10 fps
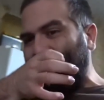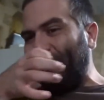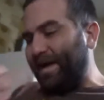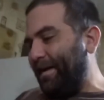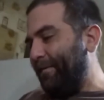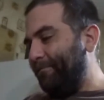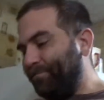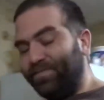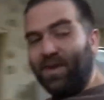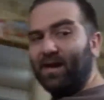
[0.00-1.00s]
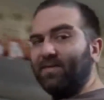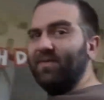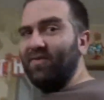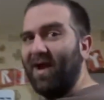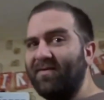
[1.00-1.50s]
Um, I got the
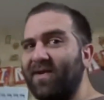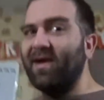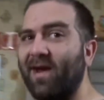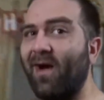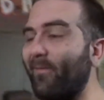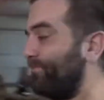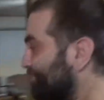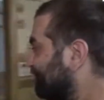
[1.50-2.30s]
trash taken out,